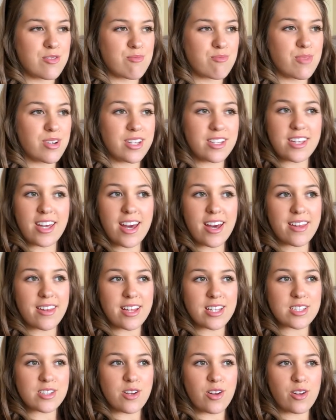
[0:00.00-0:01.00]
But yeah,
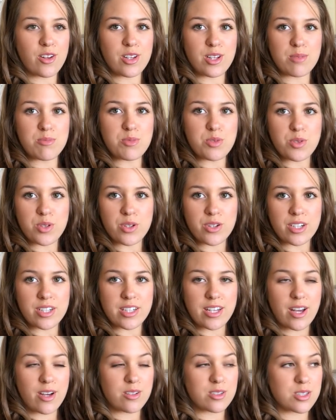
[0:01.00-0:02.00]
that's all I'm doing right
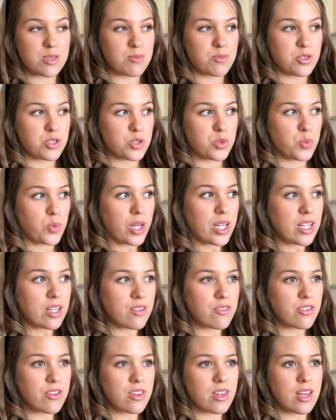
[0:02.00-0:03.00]
now is I'm just
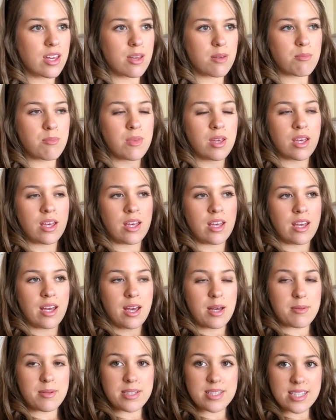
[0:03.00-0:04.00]
waiting for them.
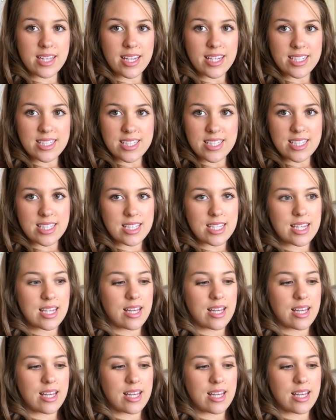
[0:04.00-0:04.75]
I'm excited to see